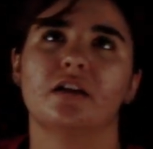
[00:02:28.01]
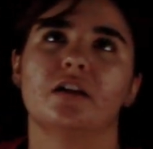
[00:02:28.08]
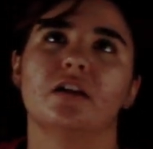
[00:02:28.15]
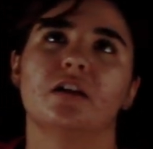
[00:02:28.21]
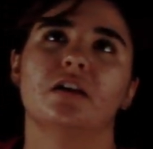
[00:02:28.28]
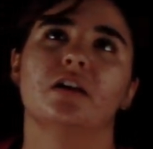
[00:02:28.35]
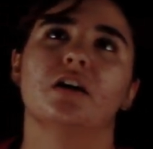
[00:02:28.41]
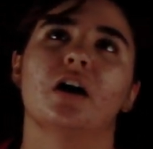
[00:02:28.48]

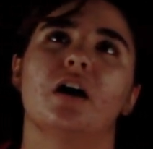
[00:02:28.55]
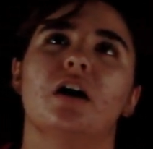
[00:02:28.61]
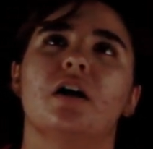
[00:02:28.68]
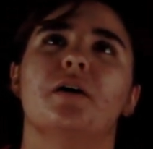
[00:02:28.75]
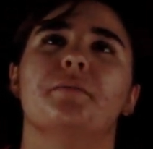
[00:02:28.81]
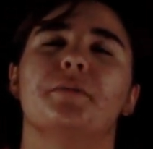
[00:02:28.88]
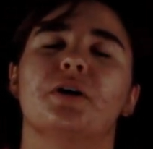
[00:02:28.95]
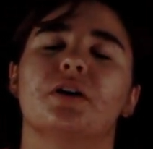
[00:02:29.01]

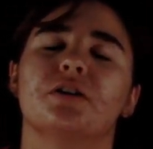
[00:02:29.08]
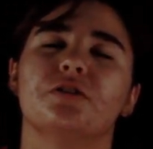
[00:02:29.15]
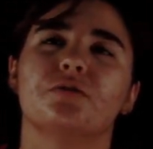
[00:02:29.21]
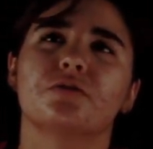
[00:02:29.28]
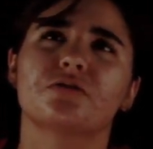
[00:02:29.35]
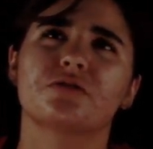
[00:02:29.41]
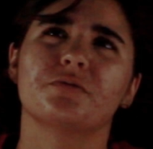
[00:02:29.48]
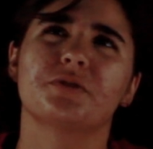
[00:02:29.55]
You
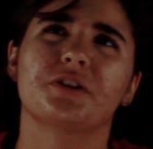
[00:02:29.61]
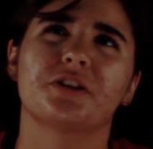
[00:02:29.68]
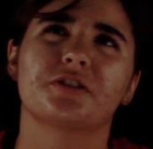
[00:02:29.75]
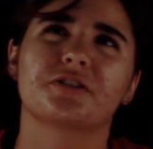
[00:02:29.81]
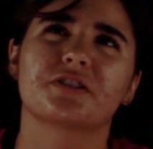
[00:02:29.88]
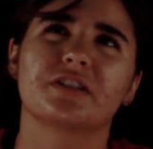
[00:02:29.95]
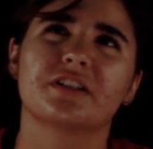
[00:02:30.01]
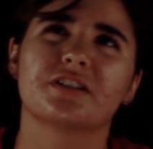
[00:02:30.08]
also want to
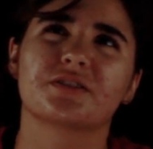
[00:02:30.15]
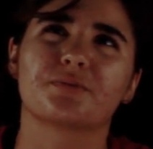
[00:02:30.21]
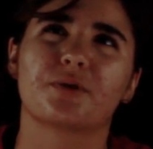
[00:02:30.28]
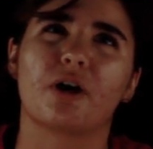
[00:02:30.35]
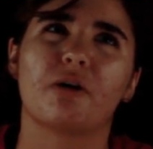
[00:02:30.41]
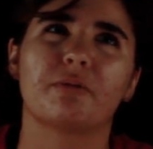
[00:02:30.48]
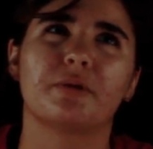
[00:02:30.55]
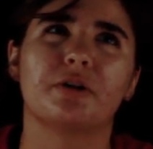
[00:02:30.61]
understand this
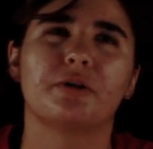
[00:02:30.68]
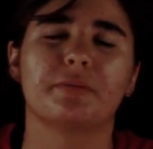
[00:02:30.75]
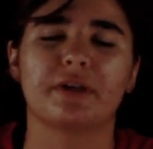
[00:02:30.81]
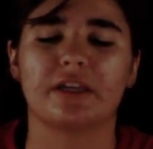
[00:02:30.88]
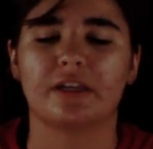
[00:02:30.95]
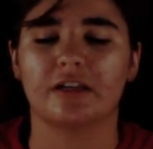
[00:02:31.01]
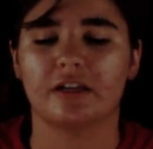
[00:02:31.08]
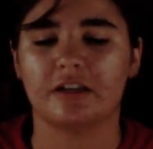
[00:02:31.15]
problem
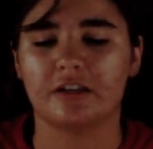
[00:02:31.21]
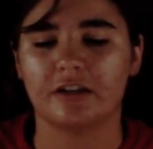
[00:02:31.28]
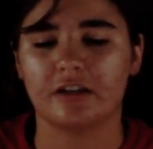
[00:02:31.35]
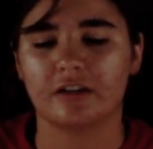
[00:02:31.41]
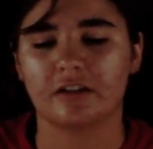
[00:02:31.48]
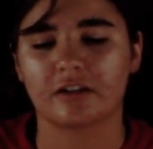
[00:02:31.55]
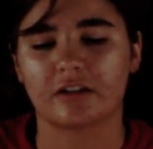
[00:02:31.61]
in,